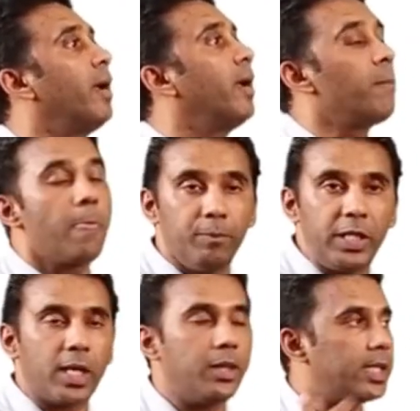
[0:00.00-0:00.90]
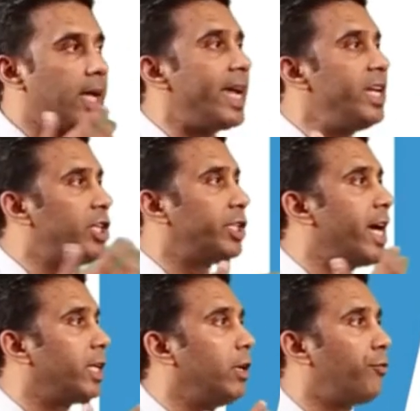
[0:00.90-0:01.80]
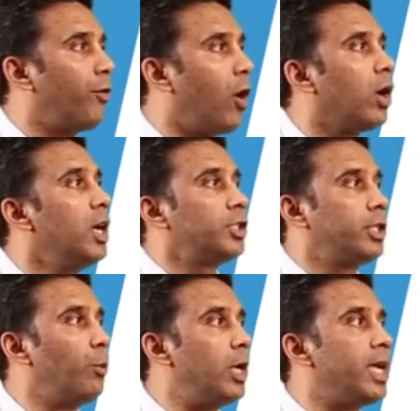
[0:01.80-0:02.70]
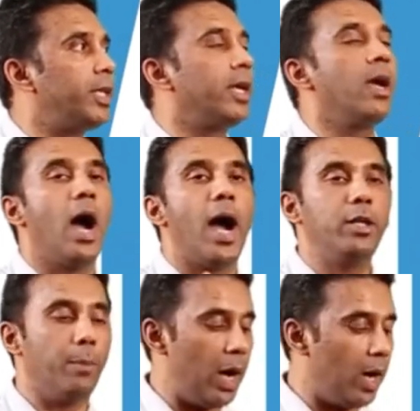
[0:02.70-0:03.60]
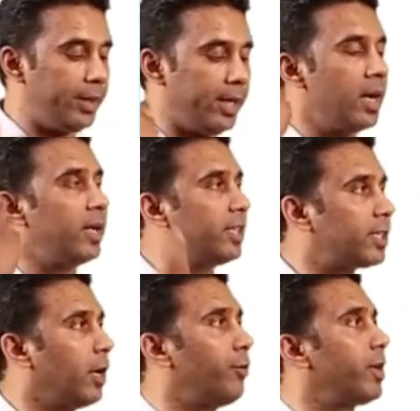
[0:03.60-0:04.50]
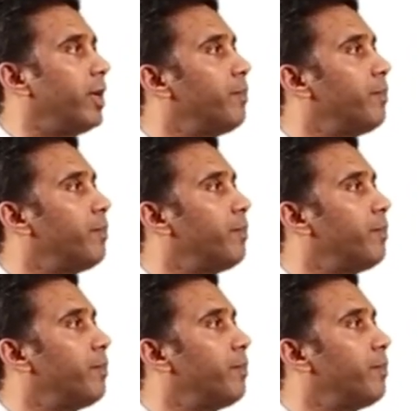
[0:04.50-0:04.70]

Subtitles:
These are initiatives for stimulating antibiotic discovery.